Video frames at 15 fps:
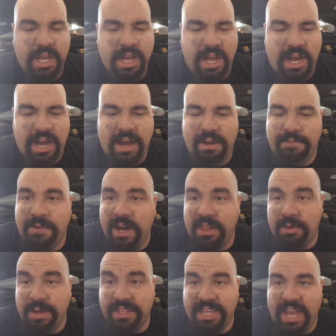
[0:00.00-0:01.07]

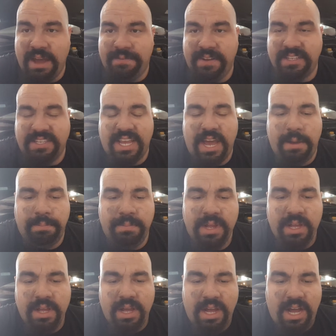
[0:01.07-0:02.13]
following the FSM.
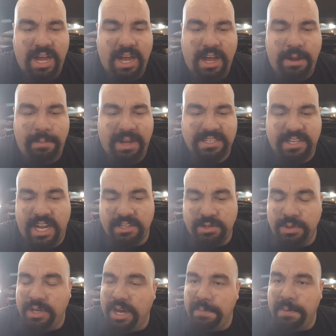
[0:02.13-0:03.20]
I talked
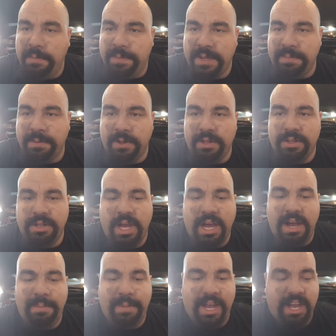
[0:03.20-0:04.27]
to a couple people,
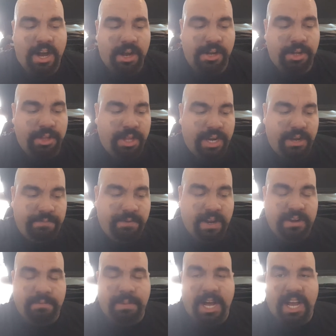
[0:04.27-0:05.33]
my uncle and a
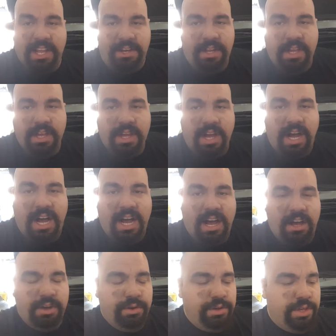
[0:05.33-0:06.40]
friend of mine,
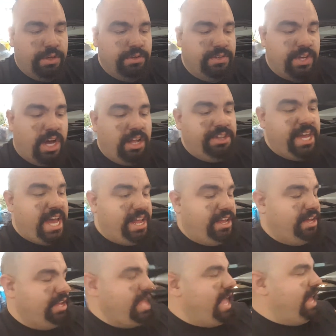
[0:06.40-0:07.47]
who use all
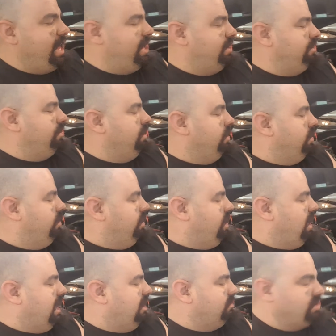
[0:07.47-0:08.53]
data, and
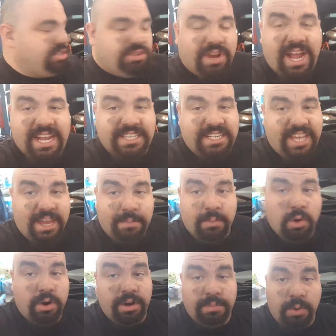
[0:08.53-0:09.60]
was trying to get
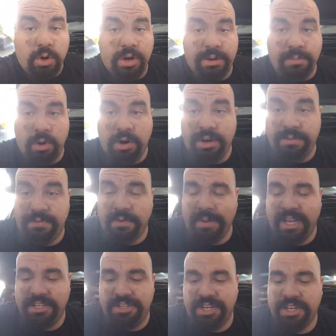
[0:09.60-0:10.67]
more and more and more
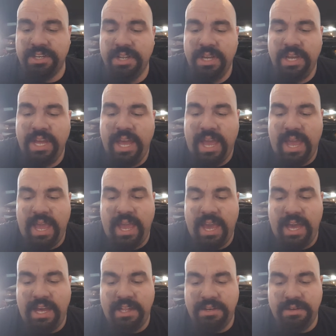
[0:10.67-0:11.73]
information.
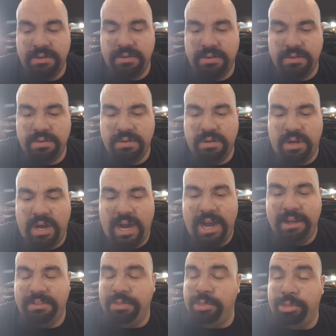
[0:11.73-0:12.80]
And
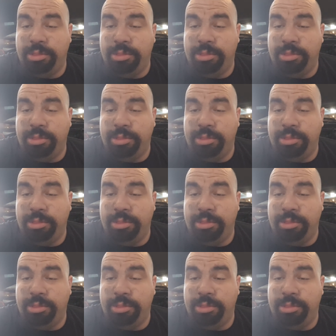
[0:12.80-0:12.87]
I